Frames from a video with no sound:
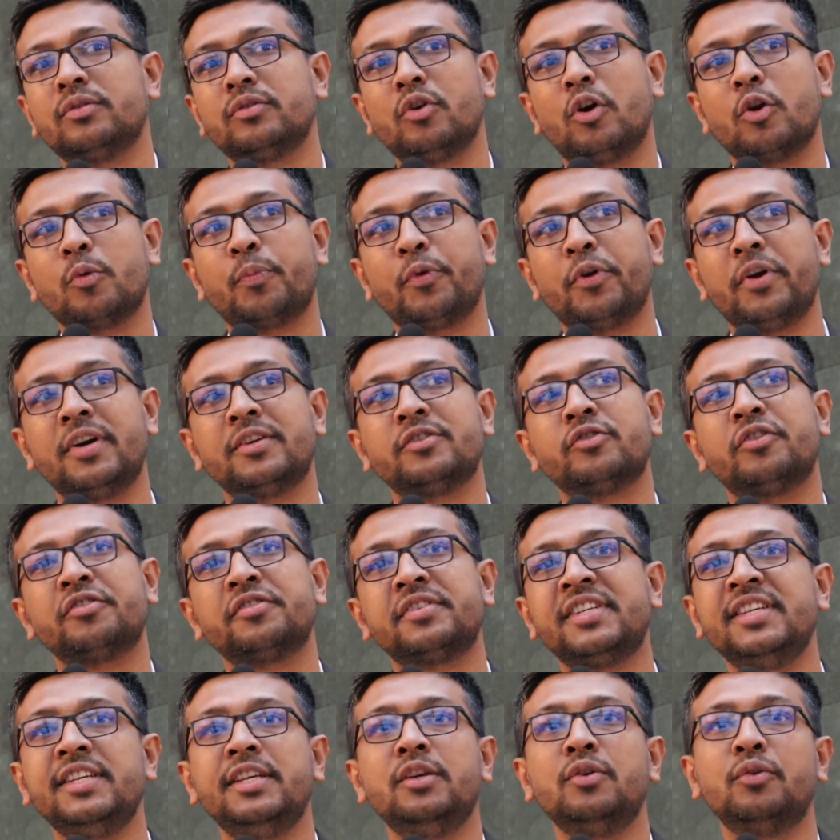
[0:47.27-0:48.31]
corporates or
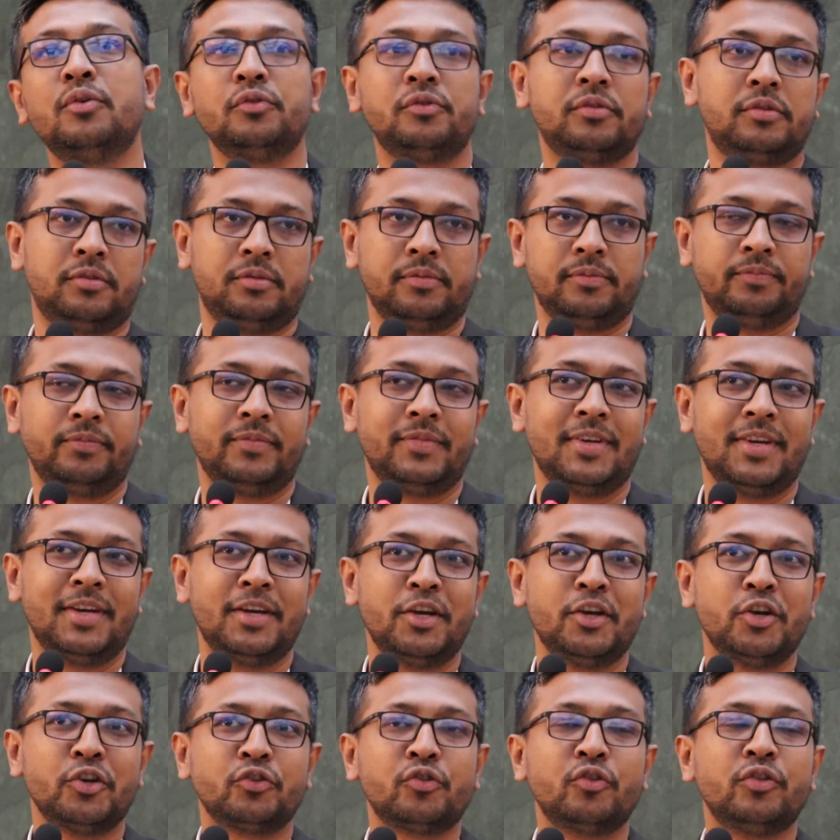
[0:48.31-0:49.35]
CEOs.
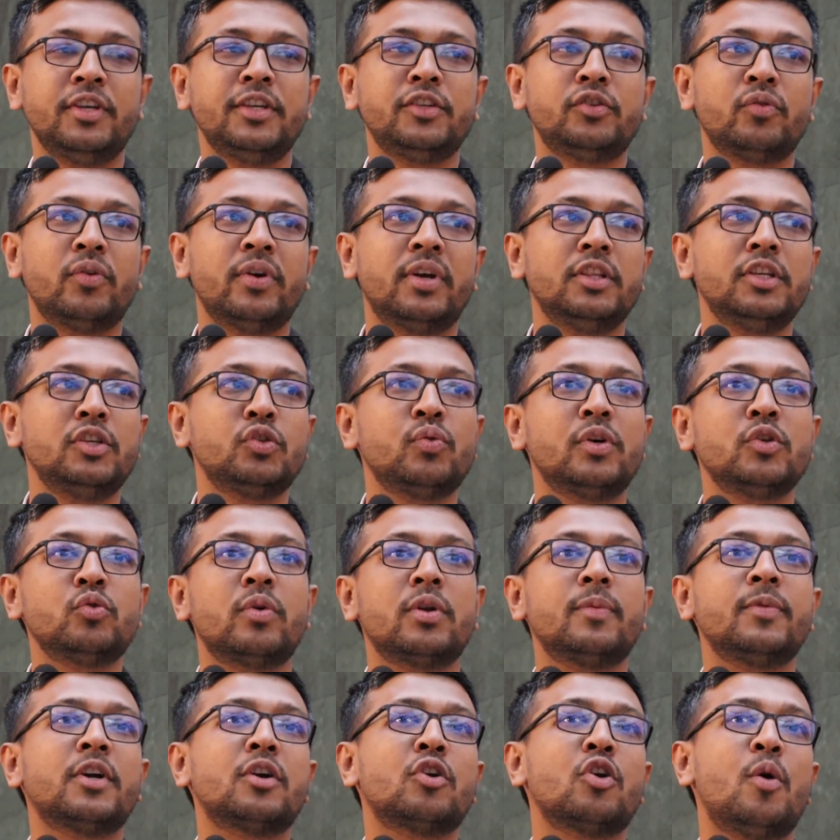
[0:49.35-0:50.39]
So this was
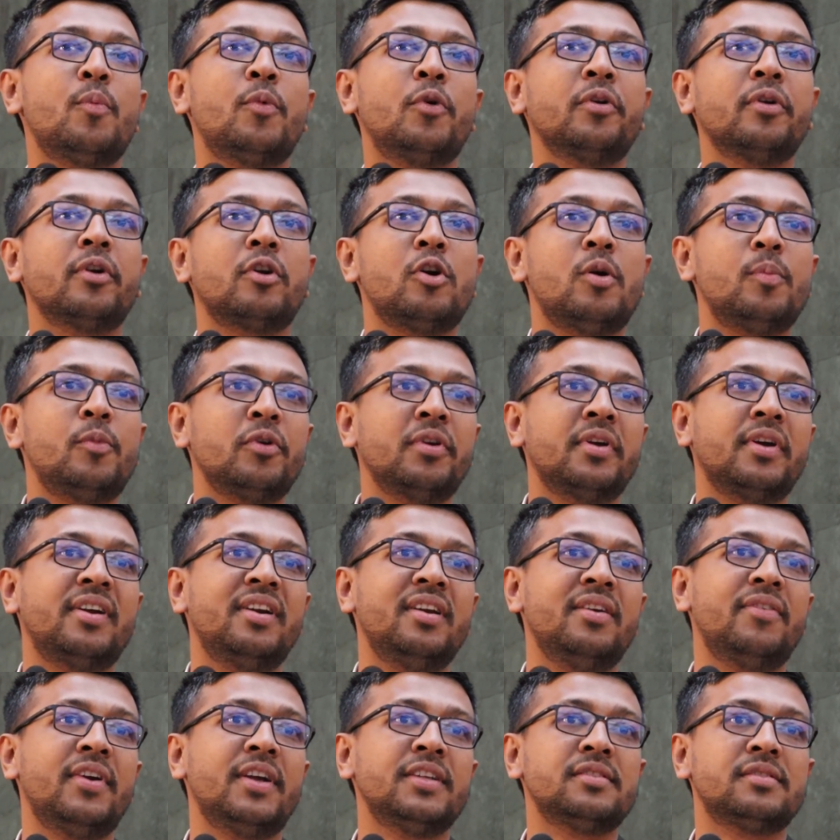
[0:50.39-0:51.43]
one of the common
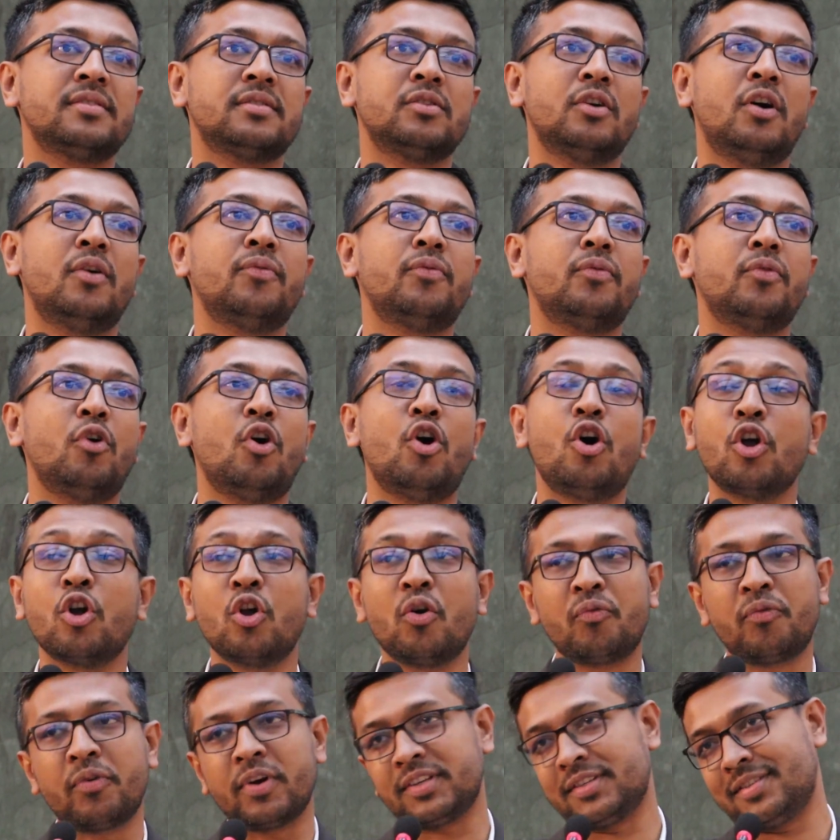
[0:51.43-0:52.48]
grievance of all
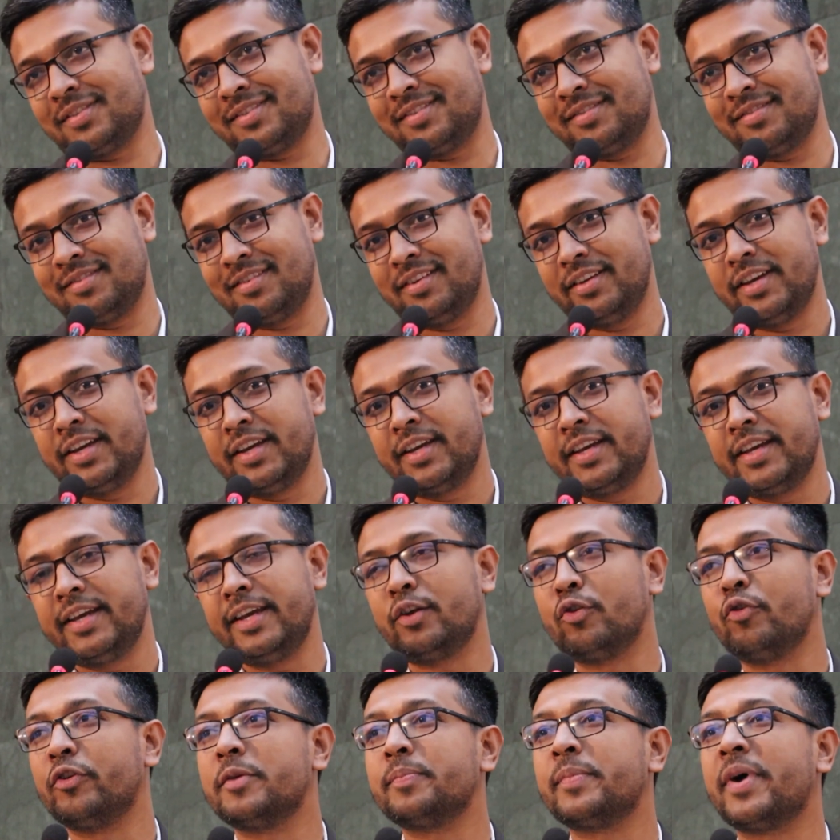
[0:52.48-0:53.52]
of us,
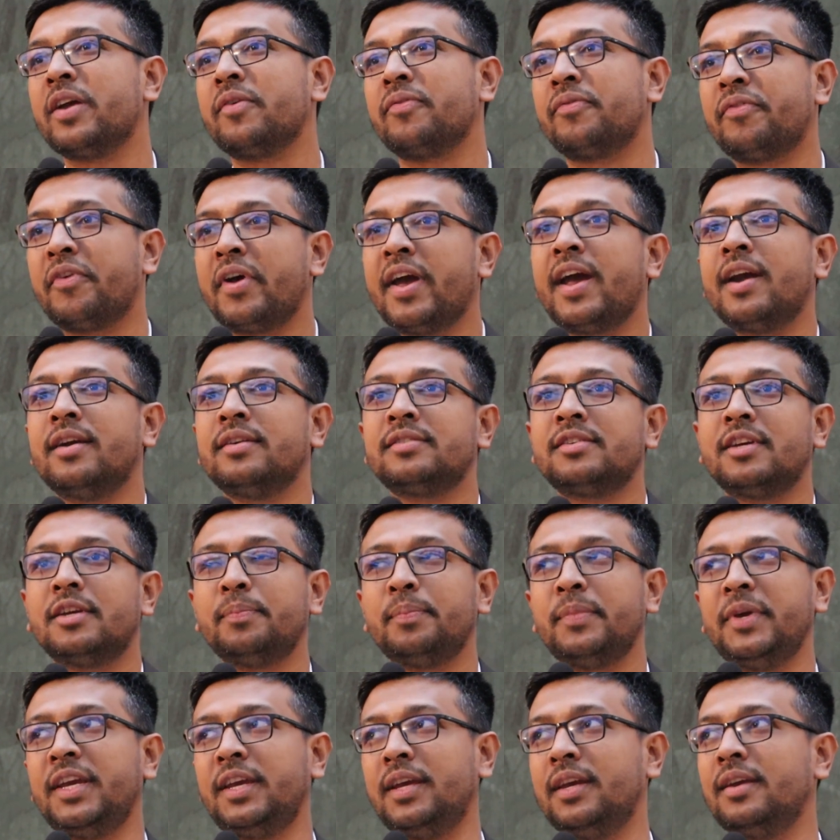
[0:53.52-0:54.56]
including my friends
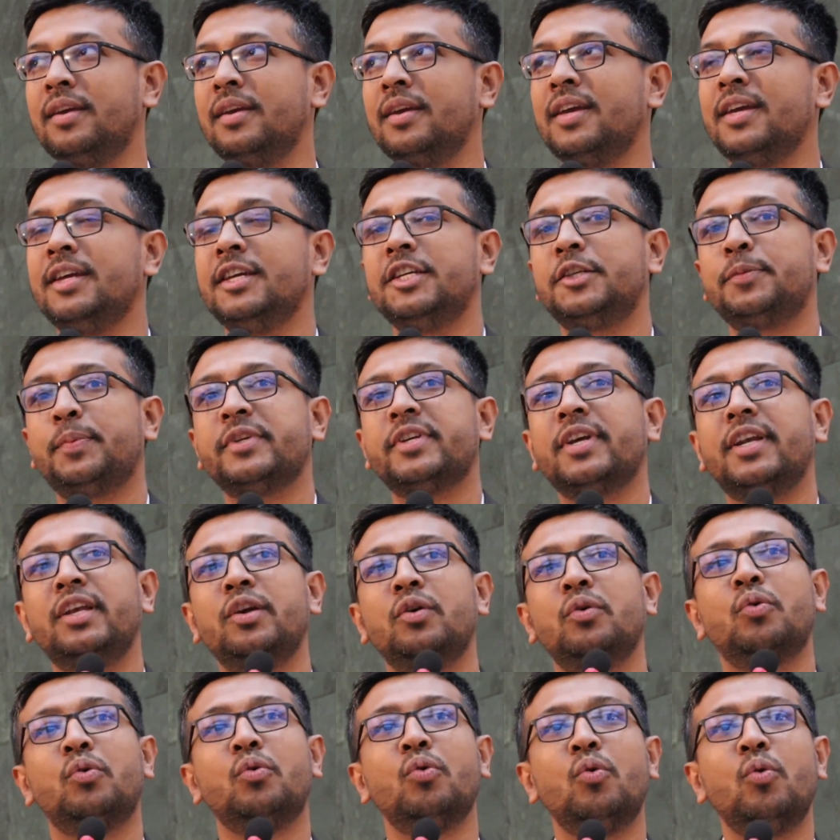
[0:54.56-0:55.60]
and me,
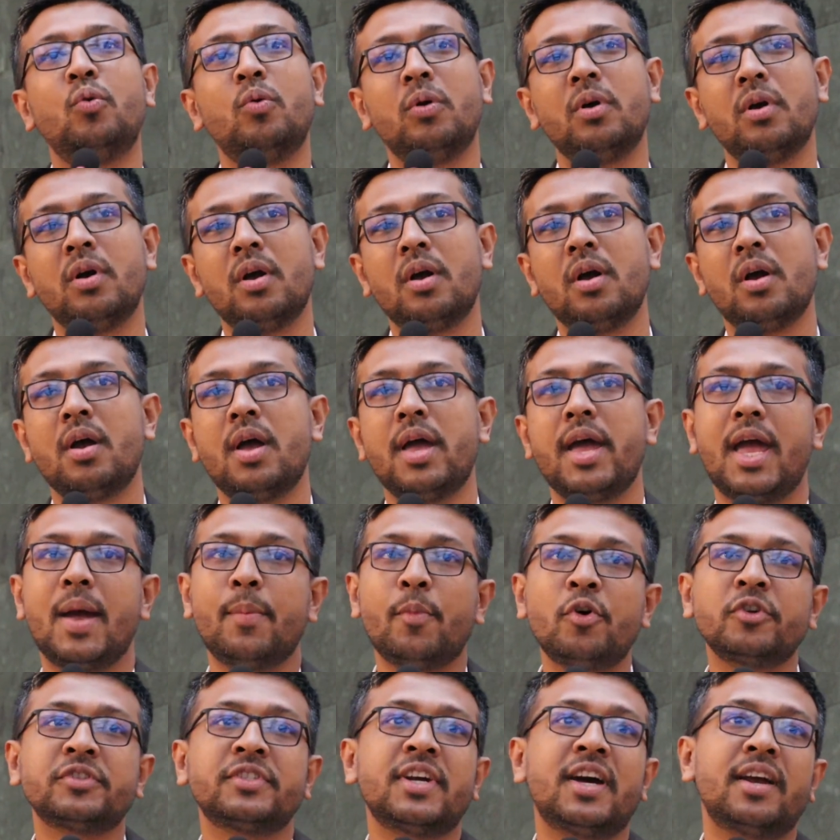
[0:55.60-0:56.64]
especially who
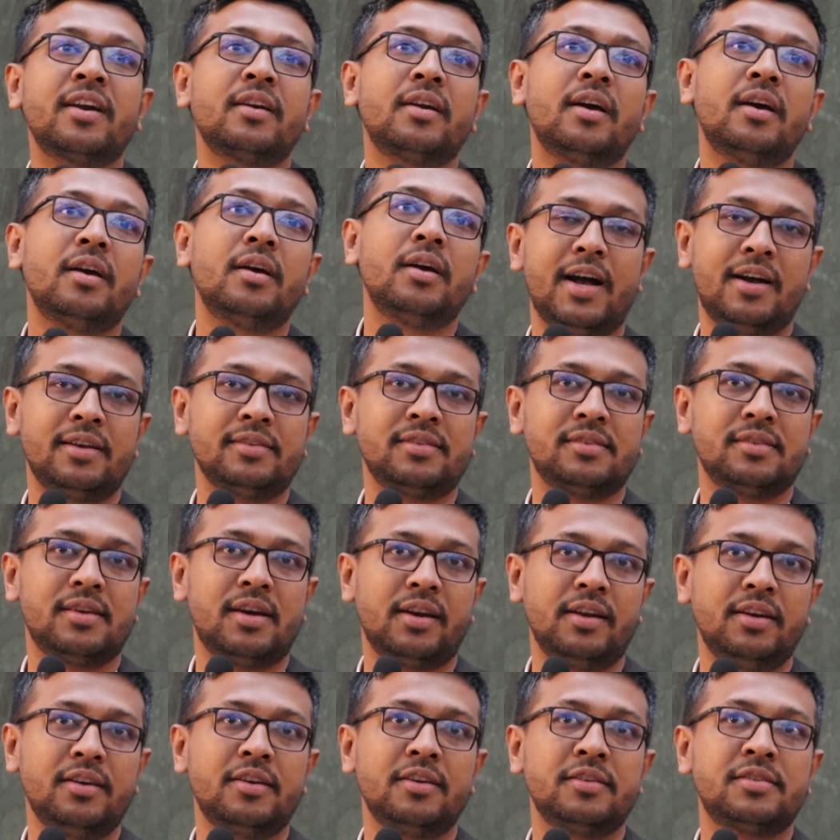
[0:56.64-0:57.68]
amongst us
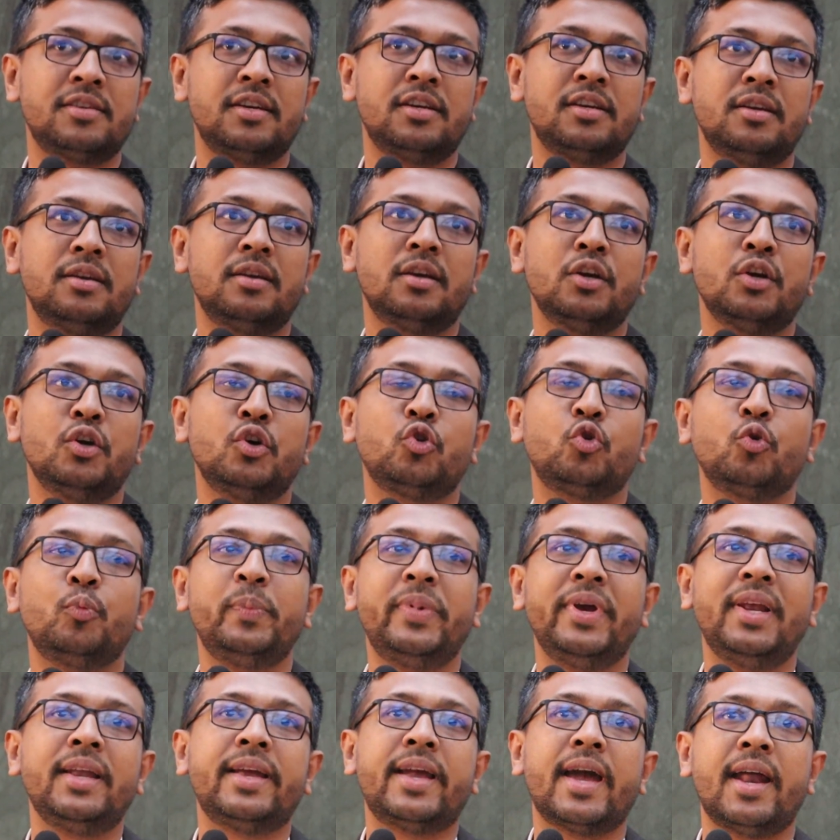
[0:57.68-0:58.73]
are interested to
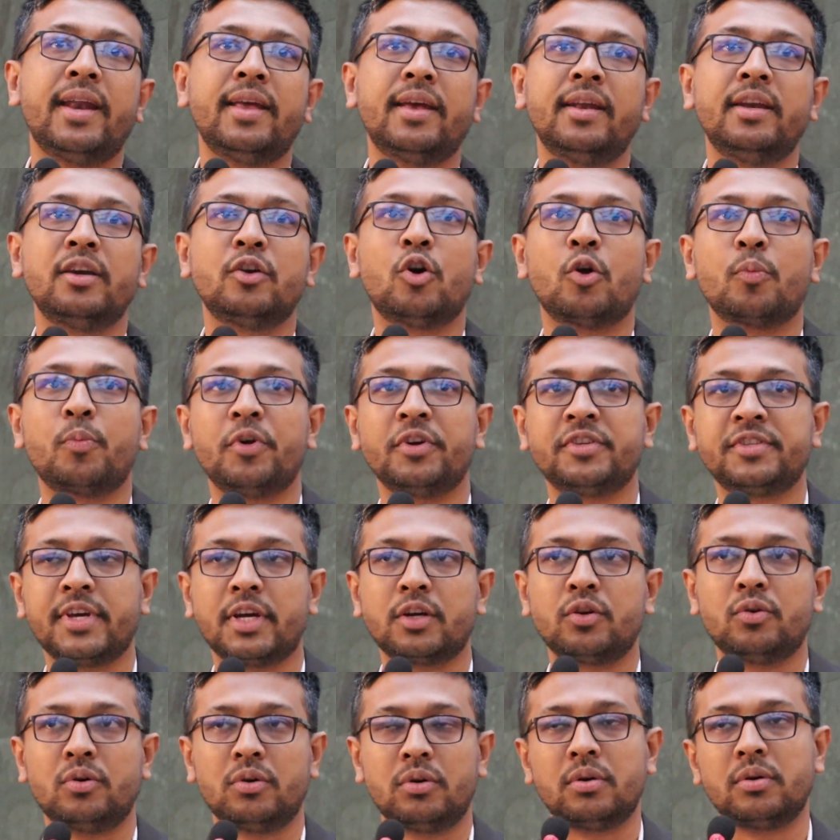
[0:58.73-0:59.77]
build career in corporate
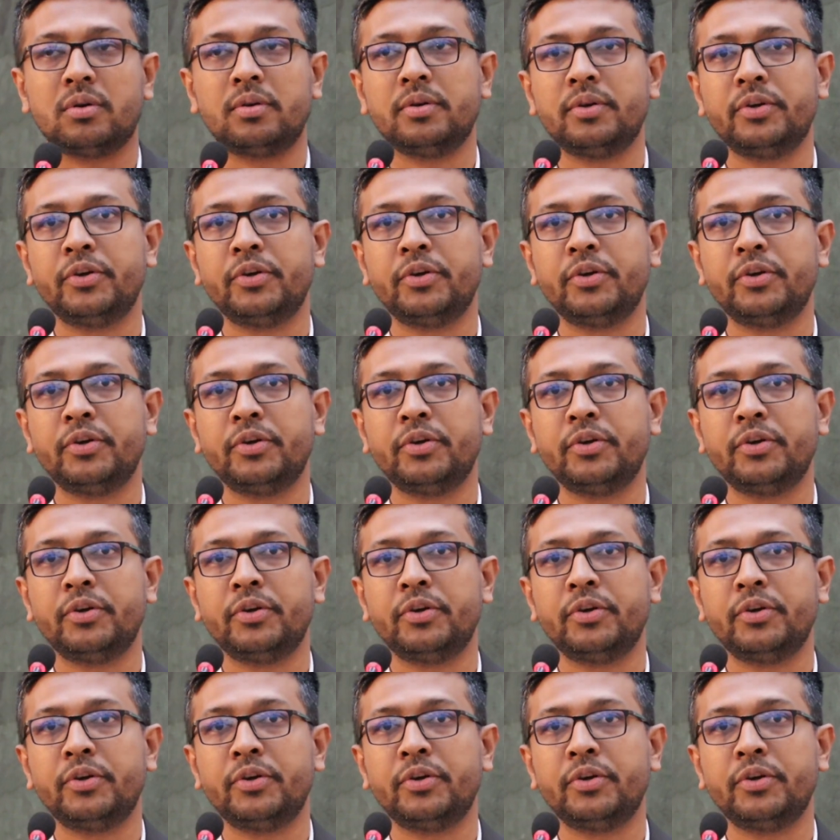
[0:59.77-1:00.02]
sector.